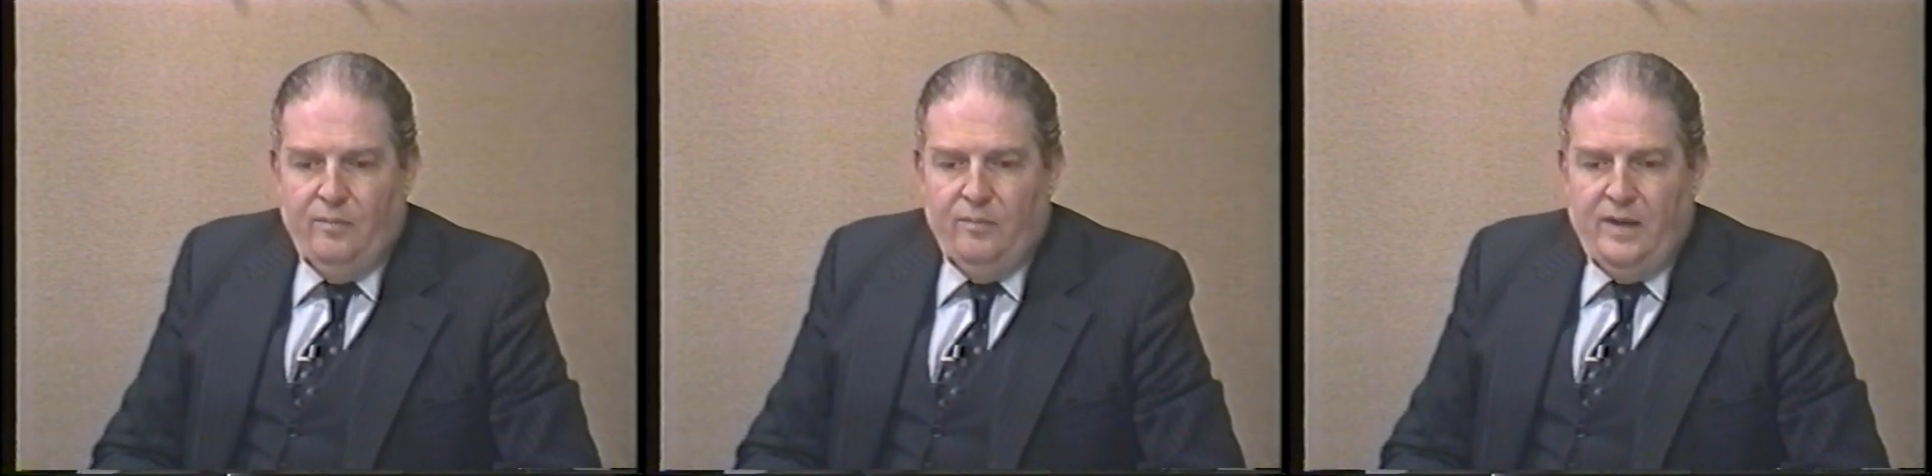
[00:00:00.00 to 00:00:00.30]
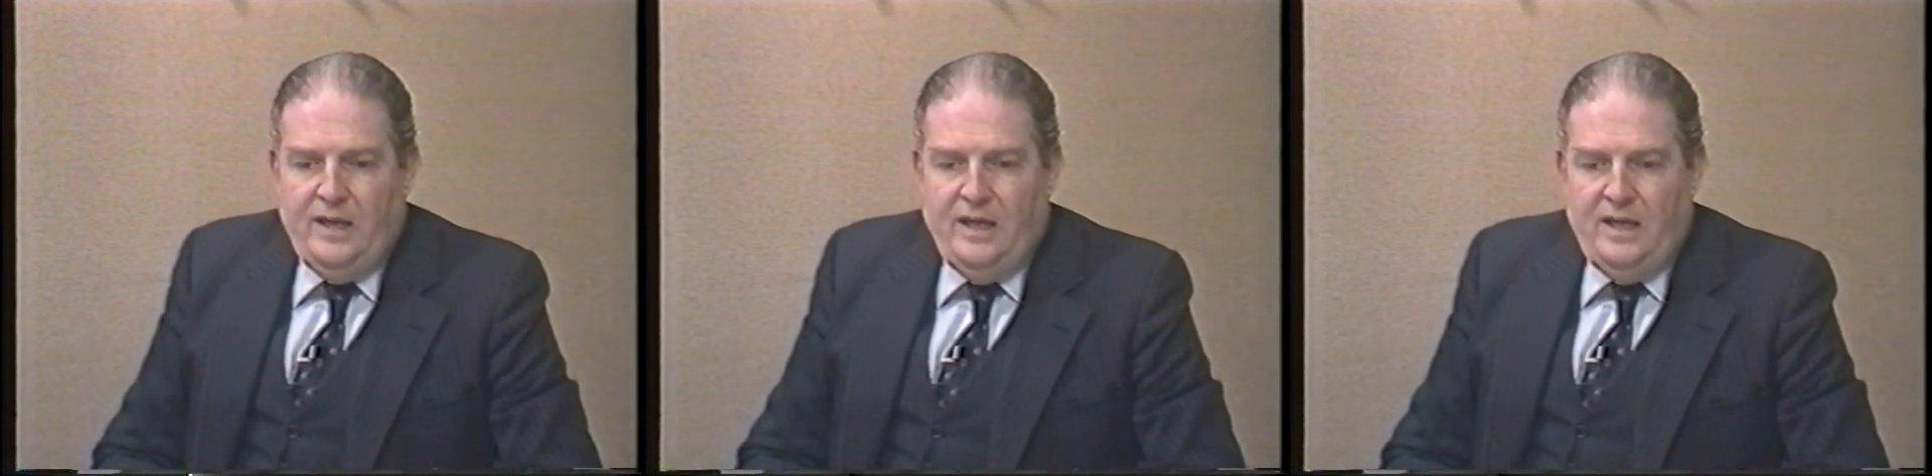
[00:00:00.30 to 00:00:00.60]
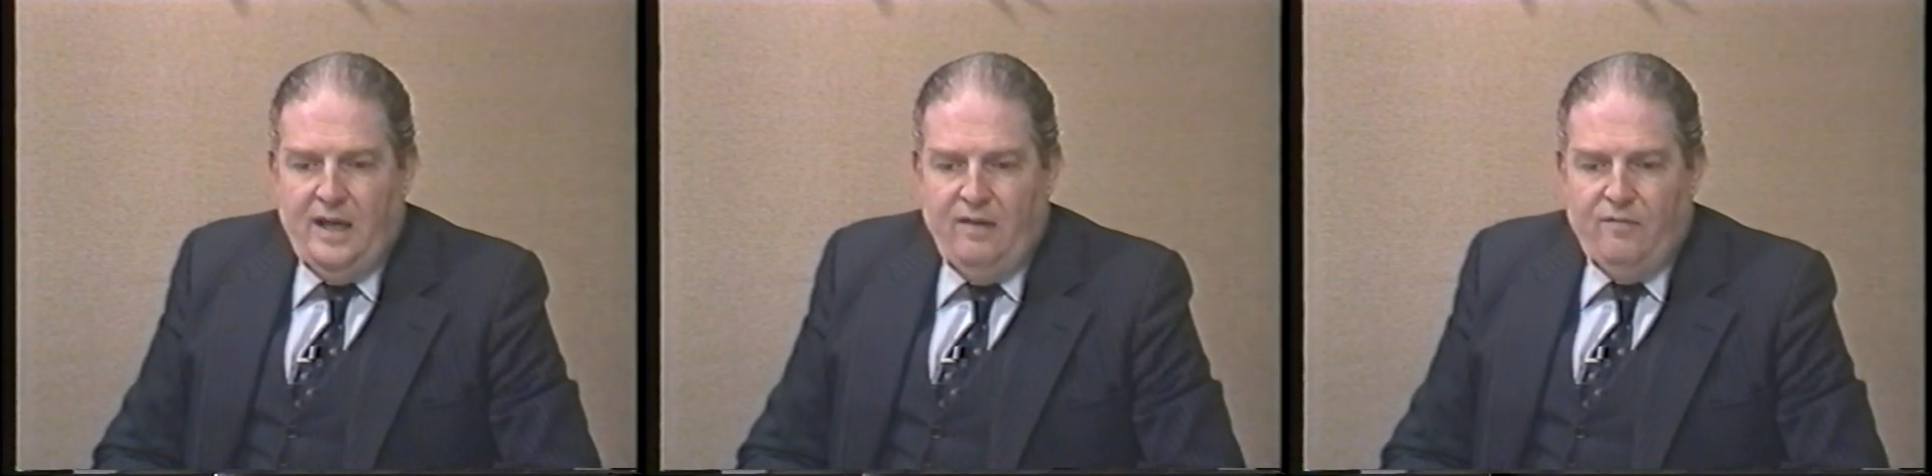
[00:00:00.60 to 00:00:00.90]
he
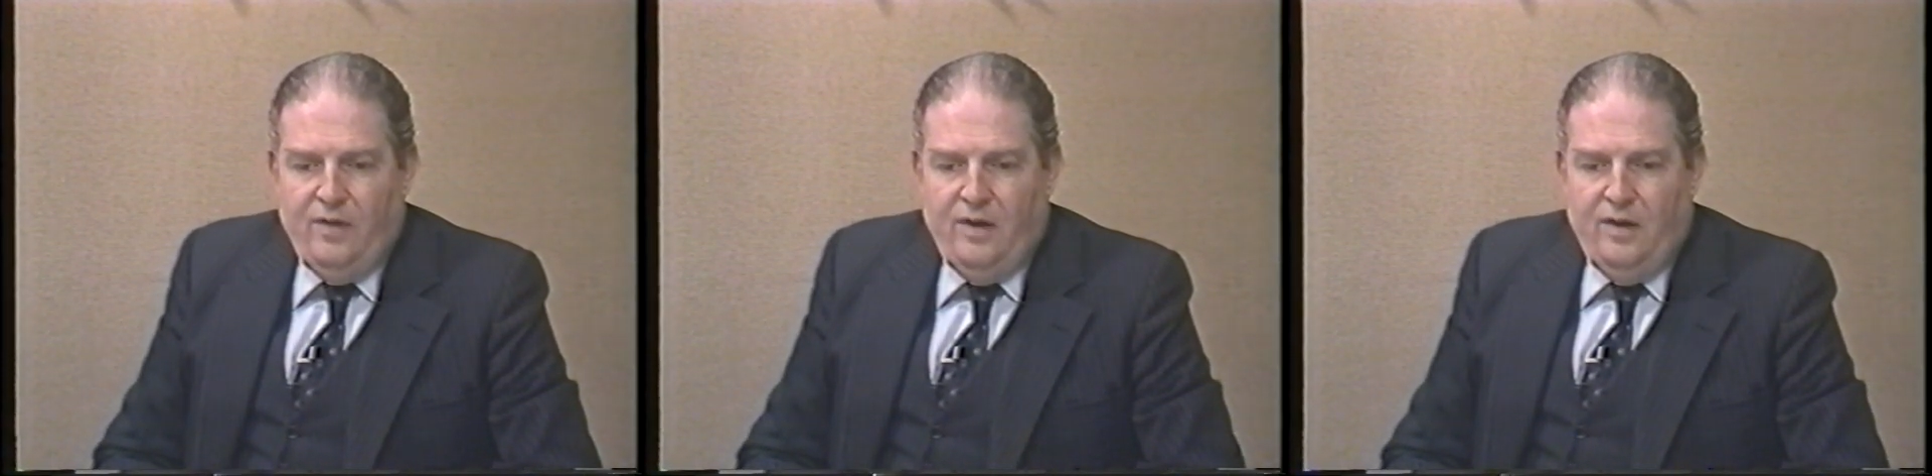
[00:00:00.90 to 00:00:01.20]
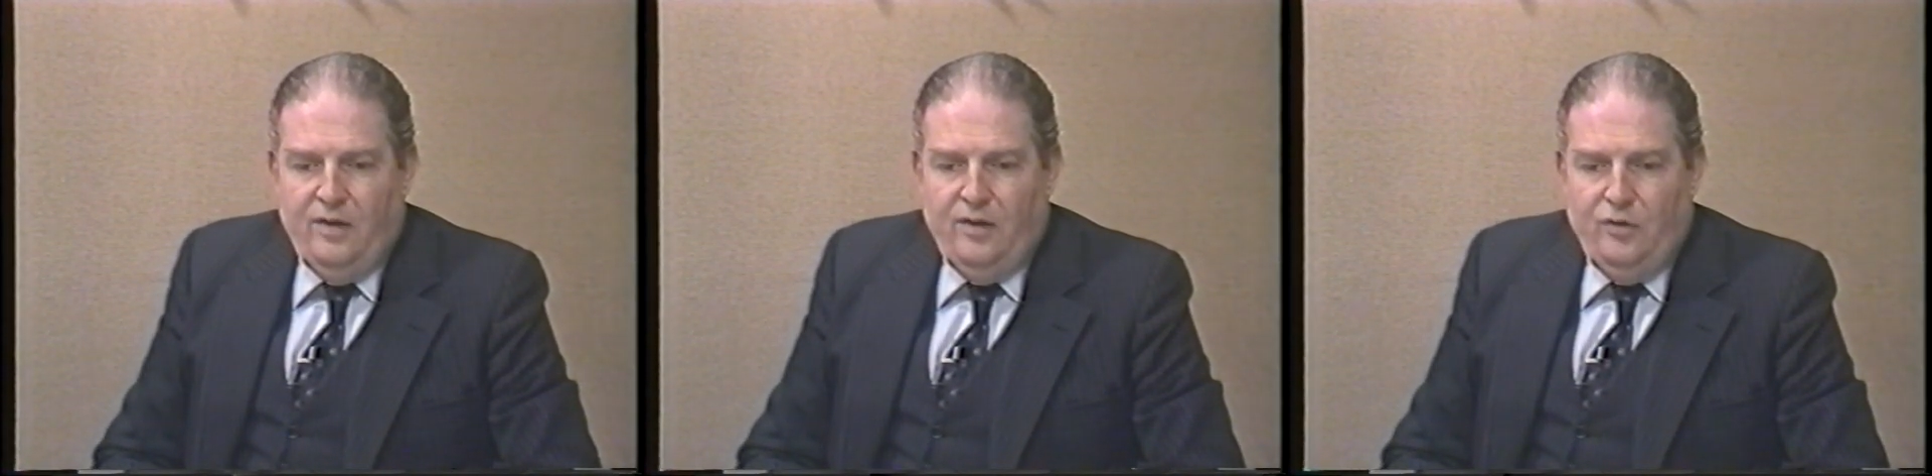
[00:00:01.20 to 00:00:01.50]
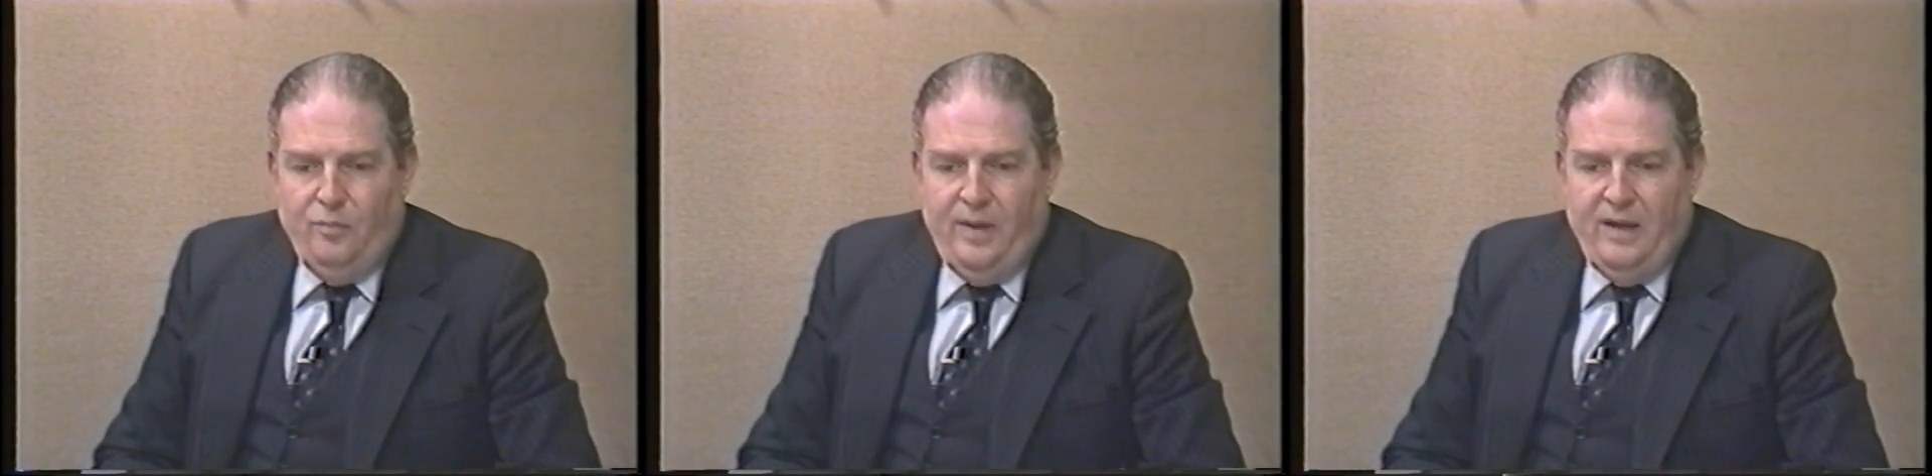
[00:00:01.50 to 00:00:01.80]
gave a
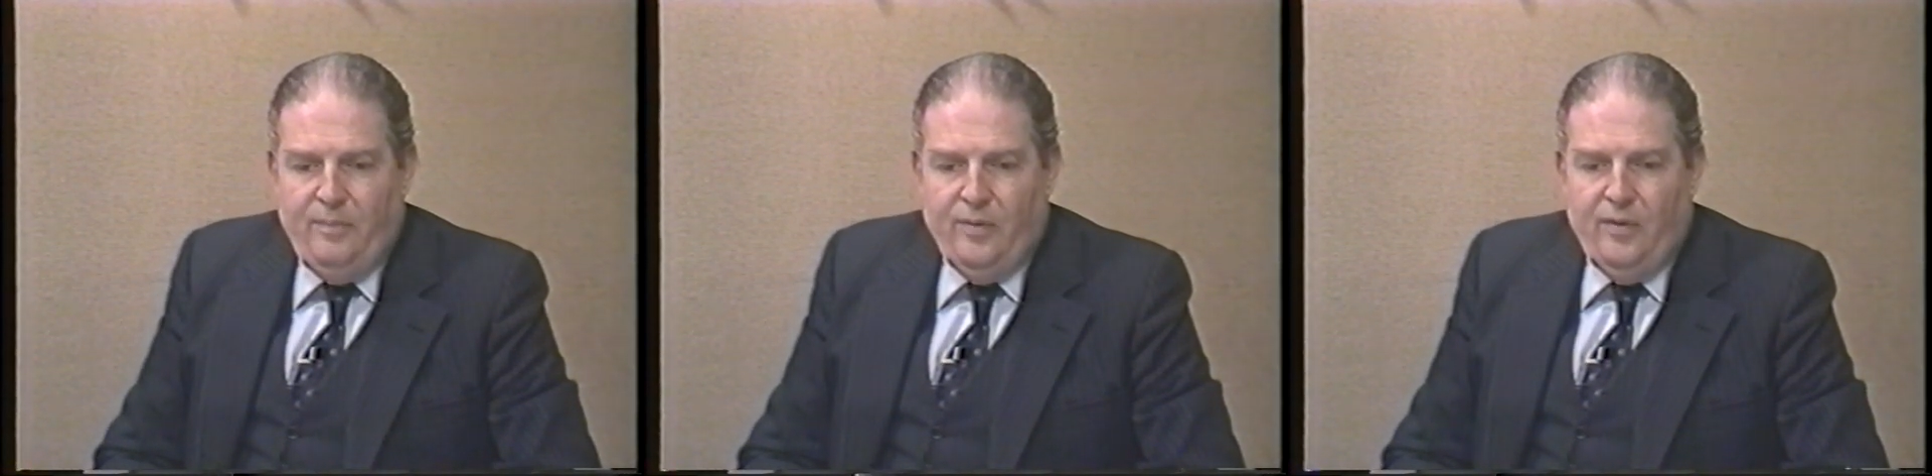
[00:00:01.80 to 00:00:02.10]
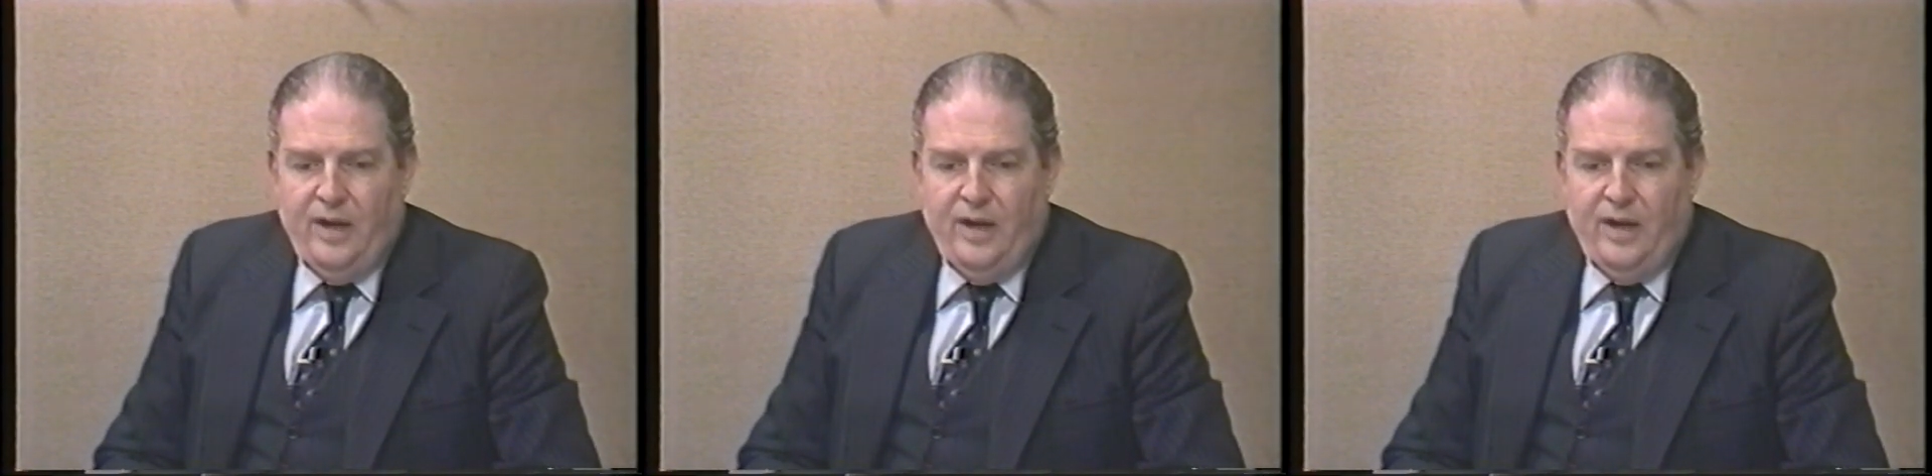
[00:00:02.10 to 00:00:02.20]
new paper